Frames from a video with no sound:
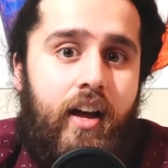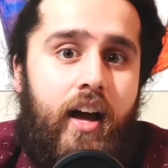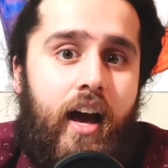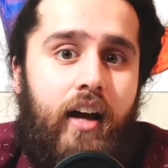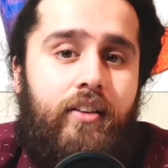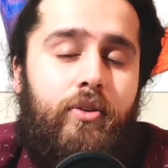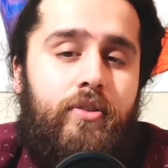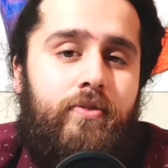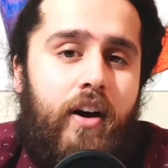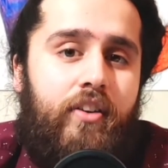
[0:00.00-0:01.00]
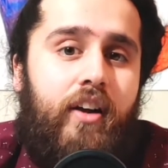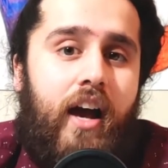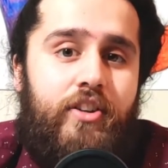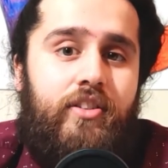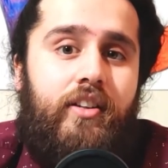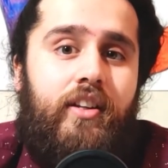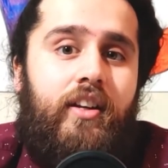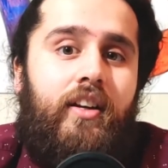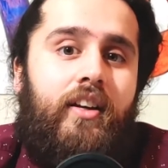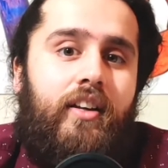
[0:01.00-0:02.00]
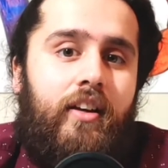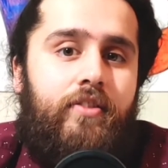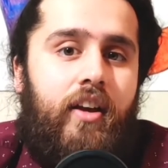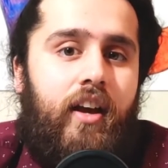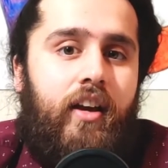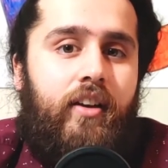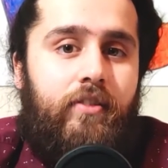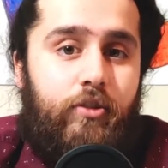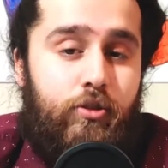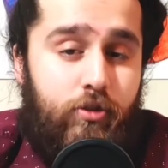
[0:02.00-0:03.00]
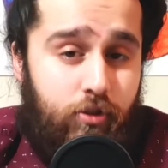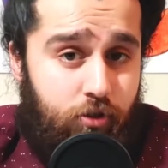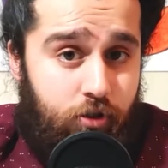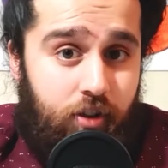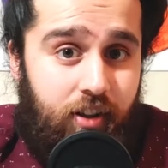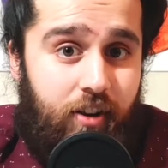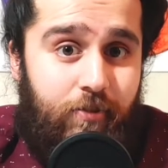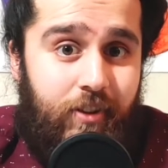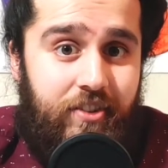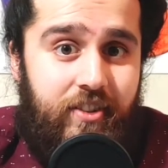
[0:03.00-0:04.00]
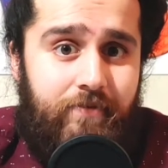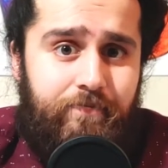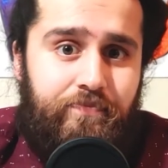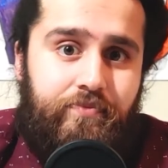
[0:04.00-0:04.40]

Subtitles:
And Louis' father actually gives a good enough reason,